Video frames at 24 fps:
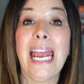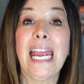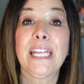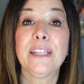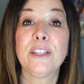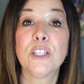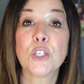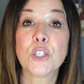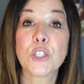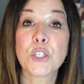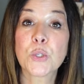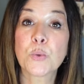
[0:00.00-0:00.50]

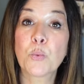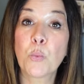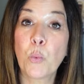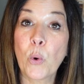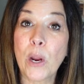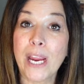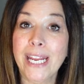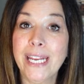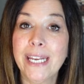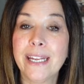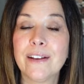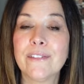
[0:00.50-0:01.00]
and they're just
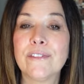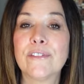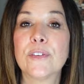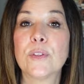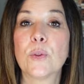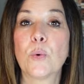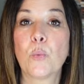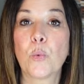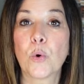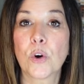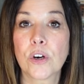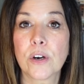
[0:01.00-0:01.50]
waiting for
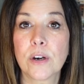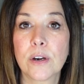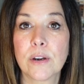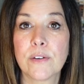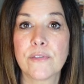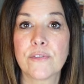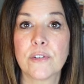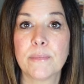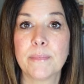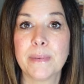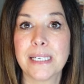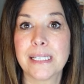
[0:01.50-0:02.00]
the
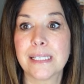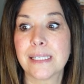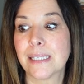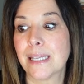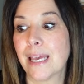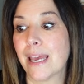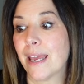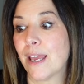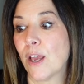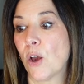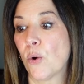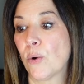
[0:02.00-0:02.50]
word for me to
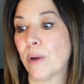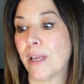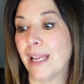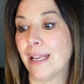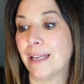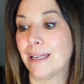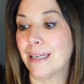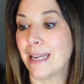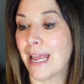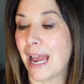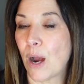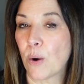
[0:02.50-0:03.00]
say,
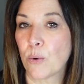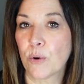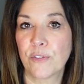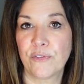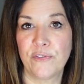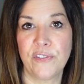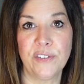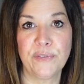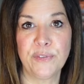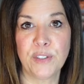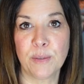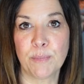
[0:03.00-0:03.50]
okay, now we're
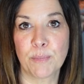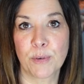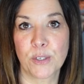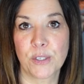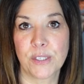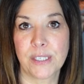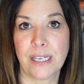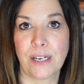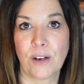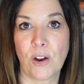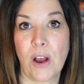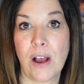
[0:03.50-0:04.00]

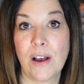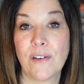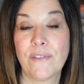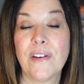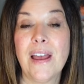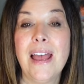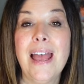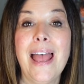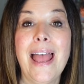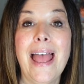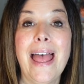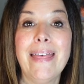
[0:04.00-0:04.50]
50%
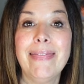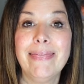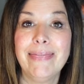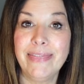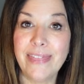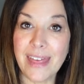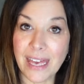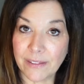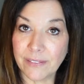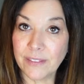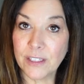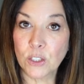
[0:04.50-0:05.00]
off, and
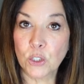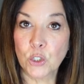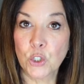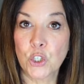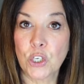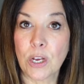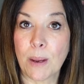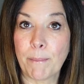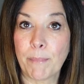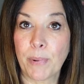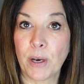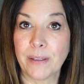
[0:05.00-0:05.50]
then they'll
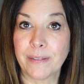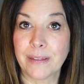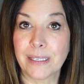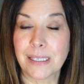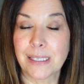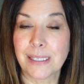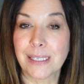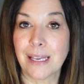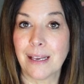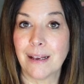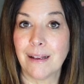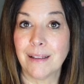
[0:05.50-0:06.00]
jump on the
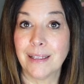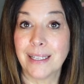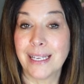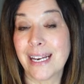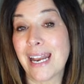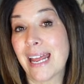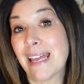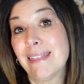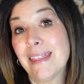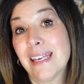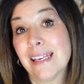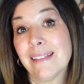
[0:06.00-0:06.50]
sale.
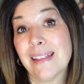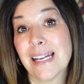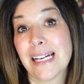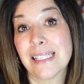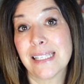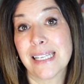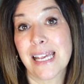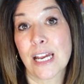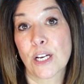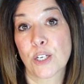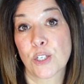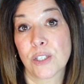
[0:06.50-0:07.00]
And I think
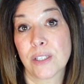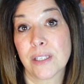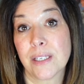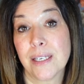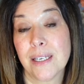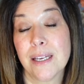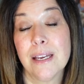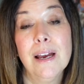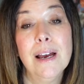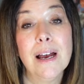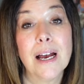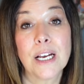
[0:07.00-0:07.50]
that's
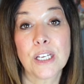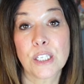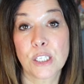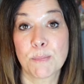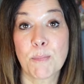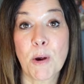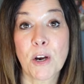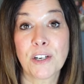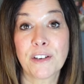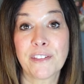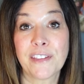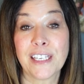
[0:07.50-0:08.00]
actually a
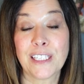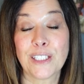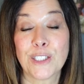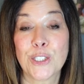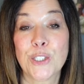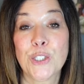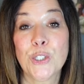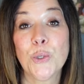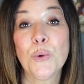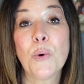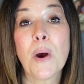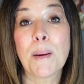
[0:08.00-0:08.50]
smart thing
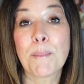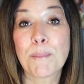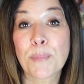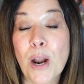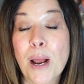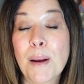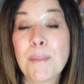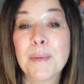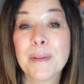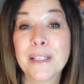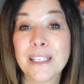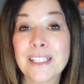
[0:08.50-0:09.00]
to do. I'm
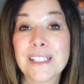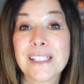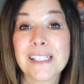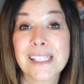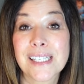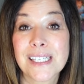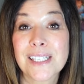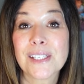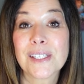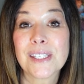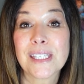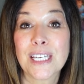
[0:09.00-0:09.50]
probably gonna
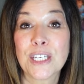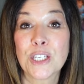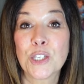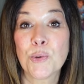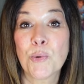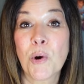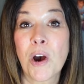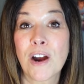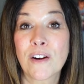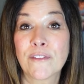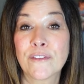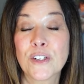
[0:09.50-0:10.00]
still send
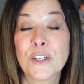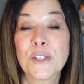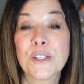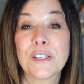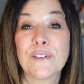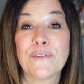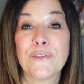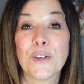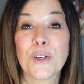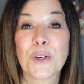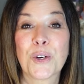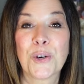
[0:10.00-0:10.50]
you offers if you're